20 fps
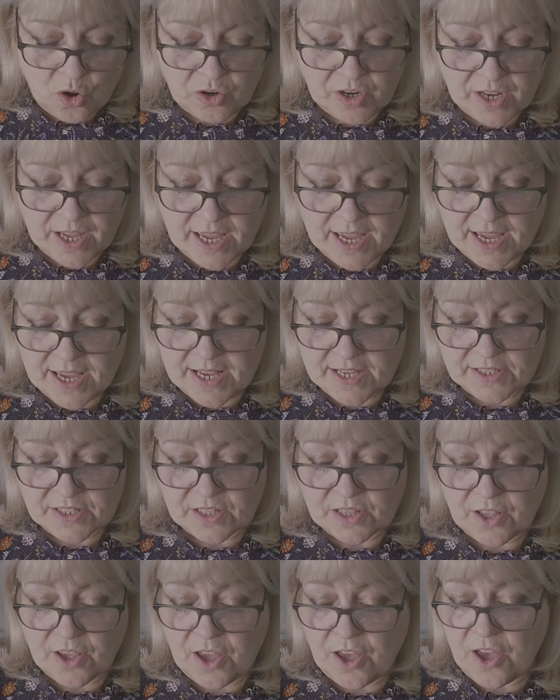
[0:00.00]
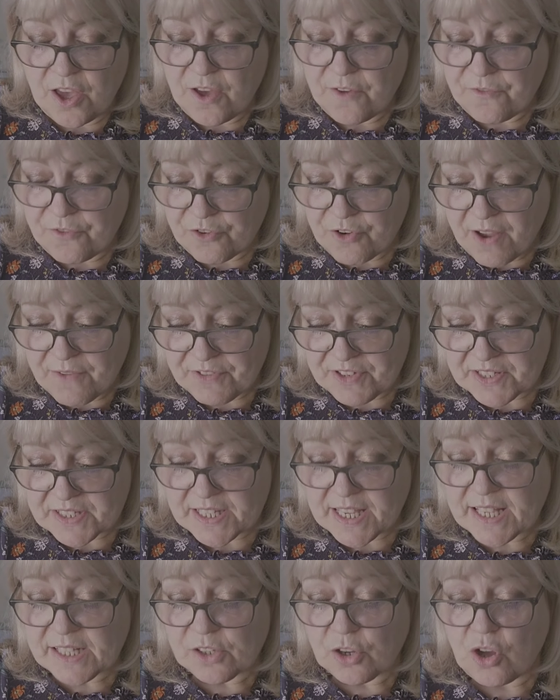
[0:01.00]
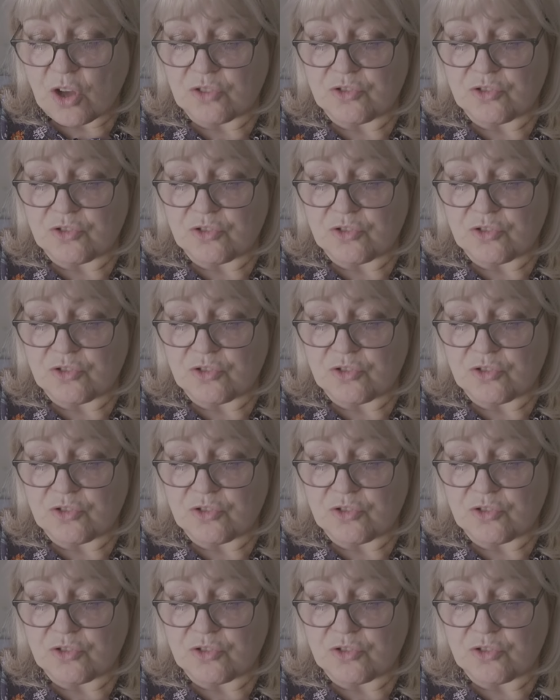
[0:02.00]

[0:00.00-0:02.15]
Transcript: one is the Forever Skin